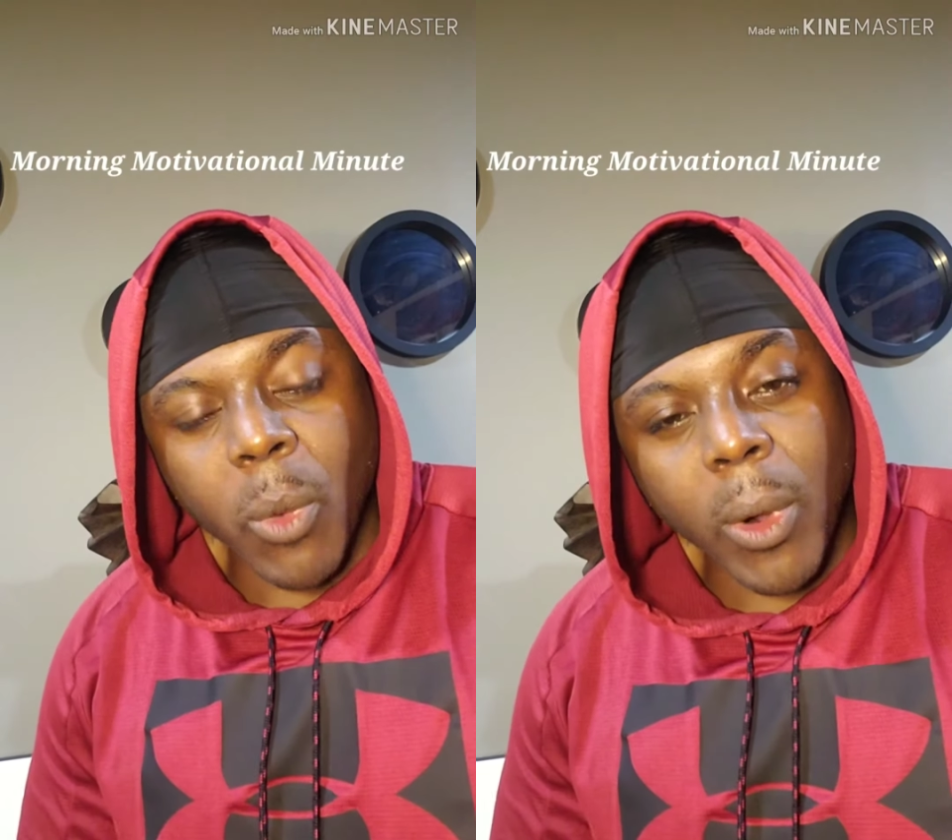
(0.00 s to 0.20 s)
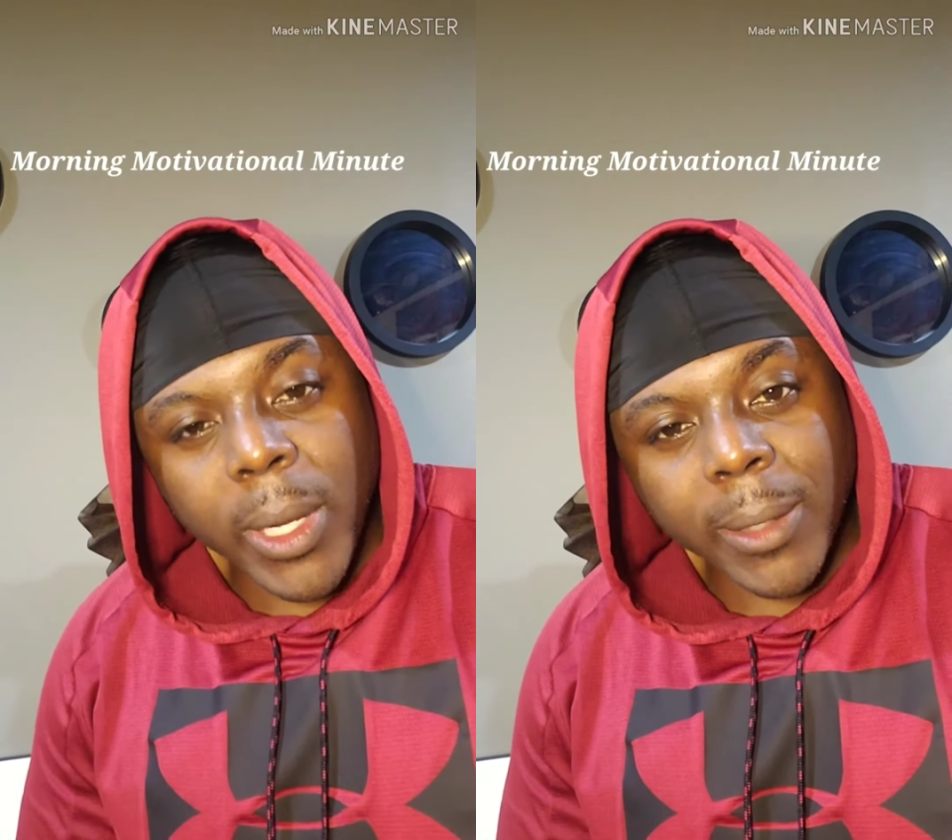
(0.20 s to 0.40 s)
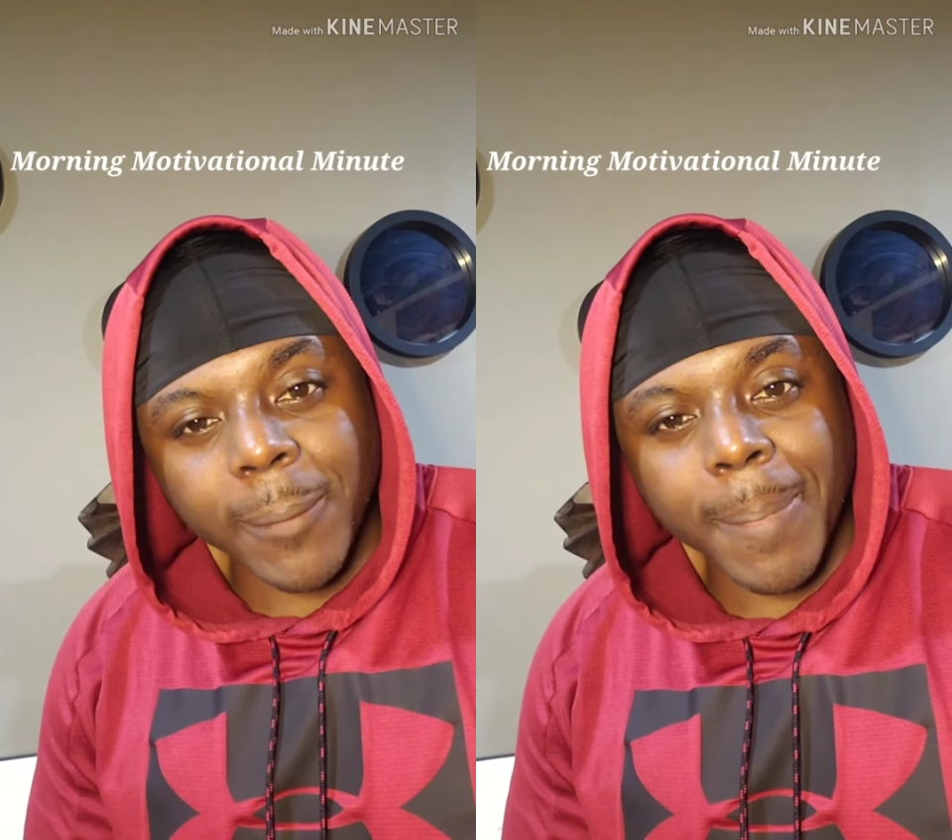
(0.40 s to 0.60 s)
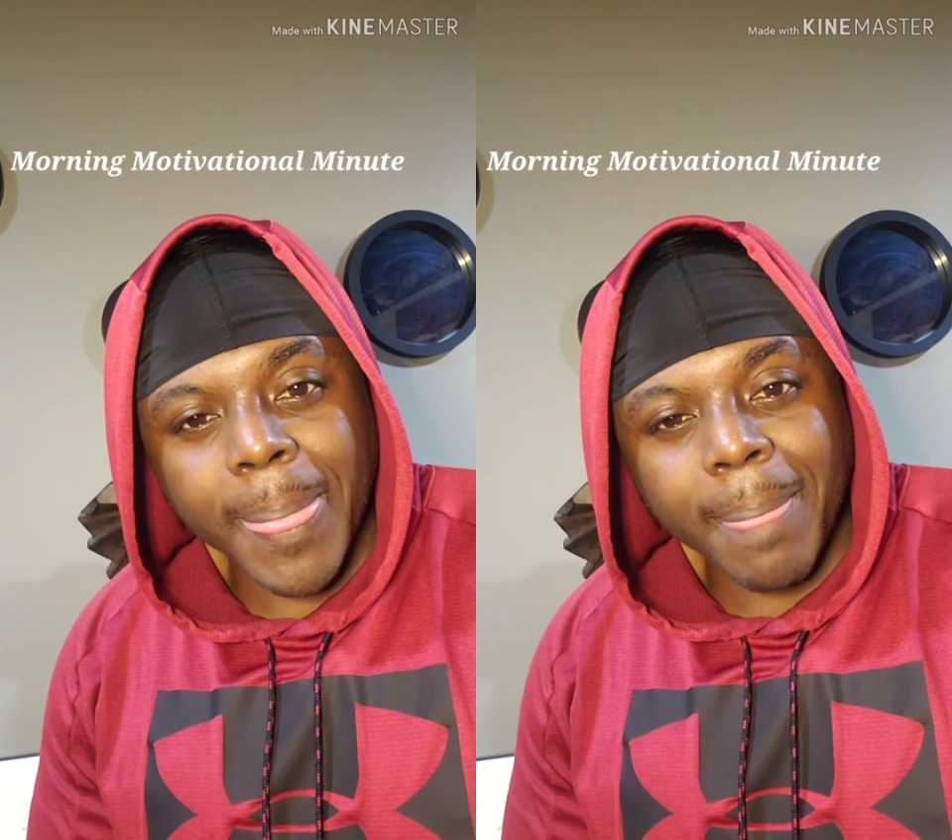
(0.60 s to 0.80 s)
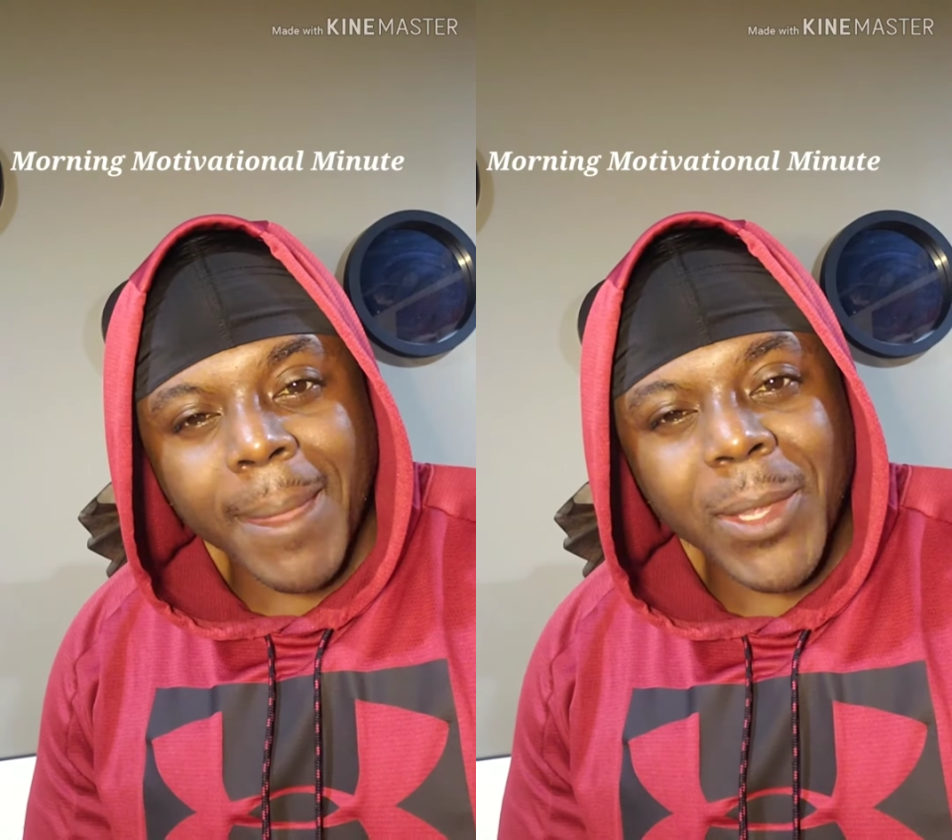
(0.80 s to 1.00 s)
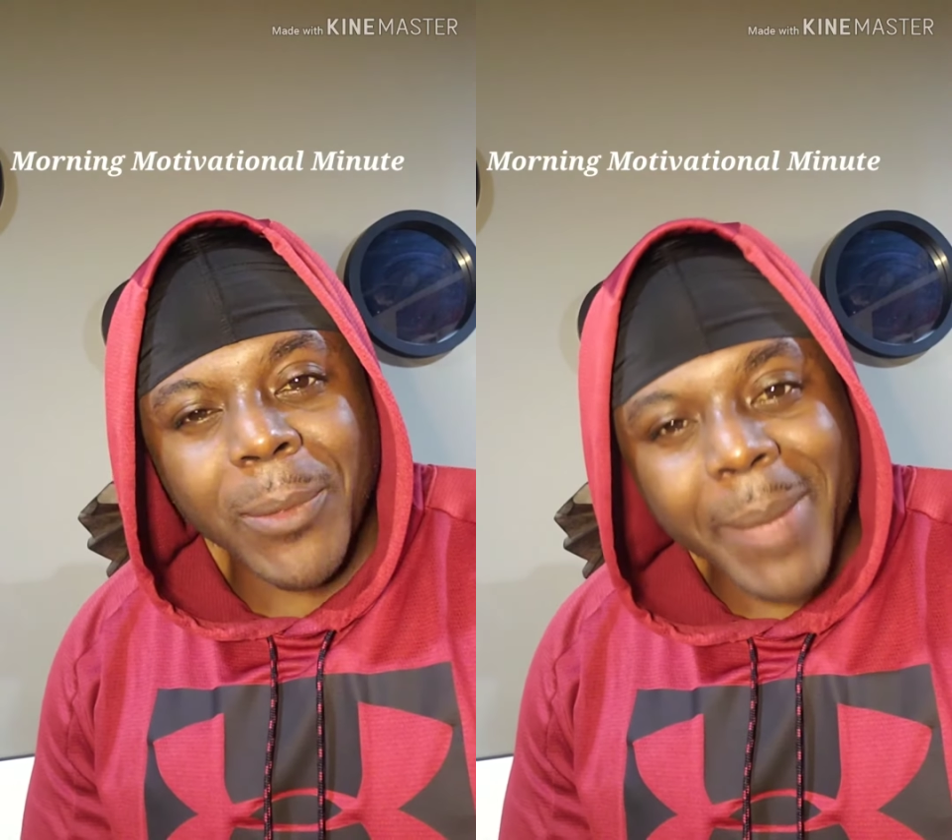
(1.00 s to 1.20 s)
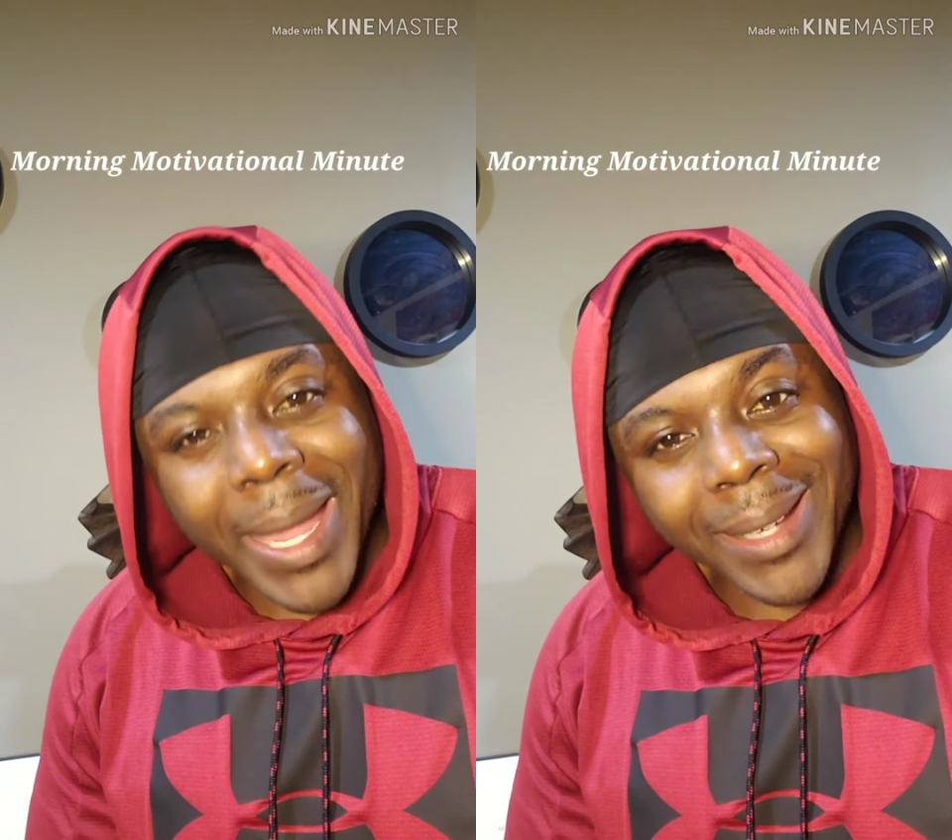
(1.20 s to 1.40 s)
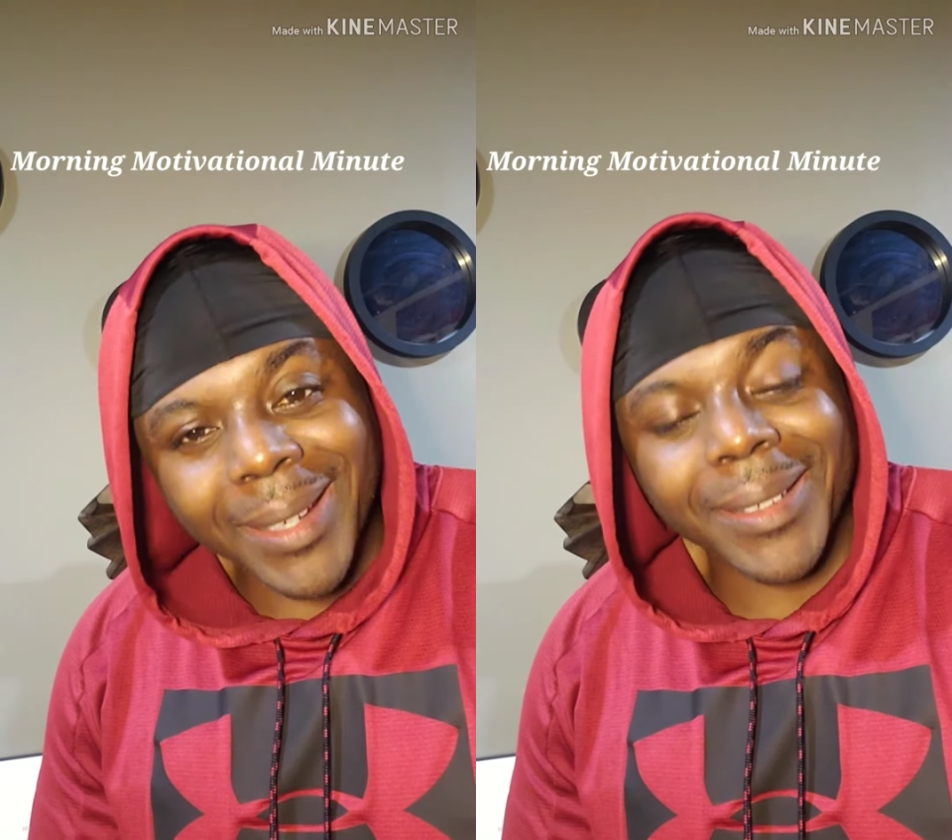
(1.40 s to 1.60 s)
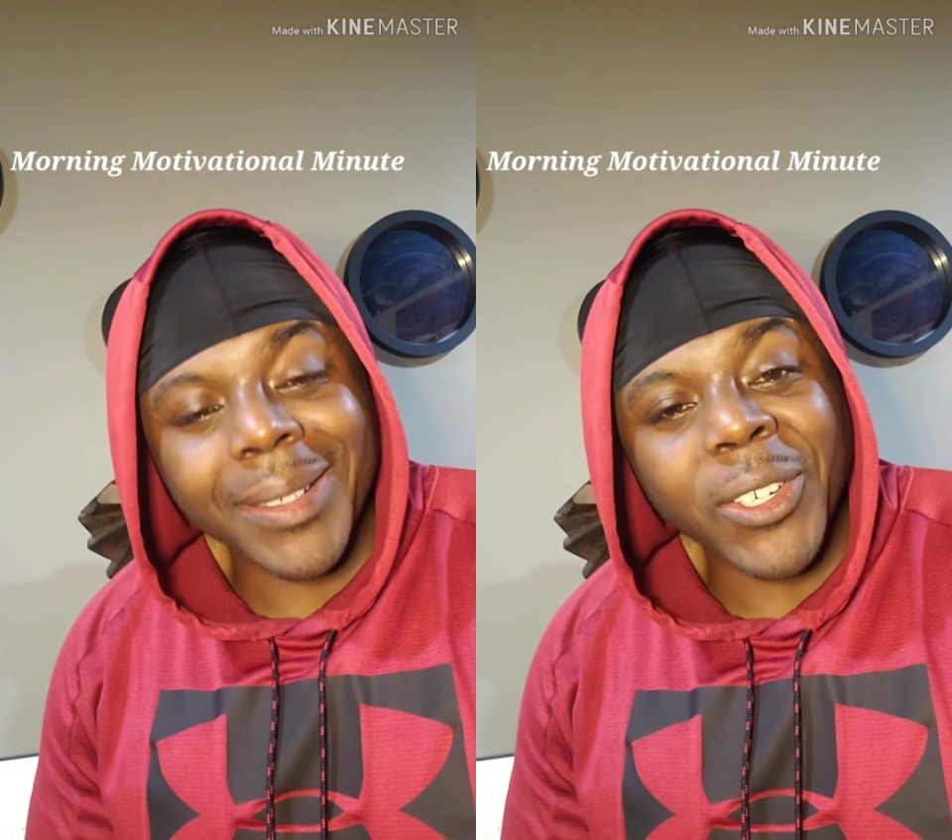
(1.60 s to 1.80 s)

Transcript: Morning. You made it.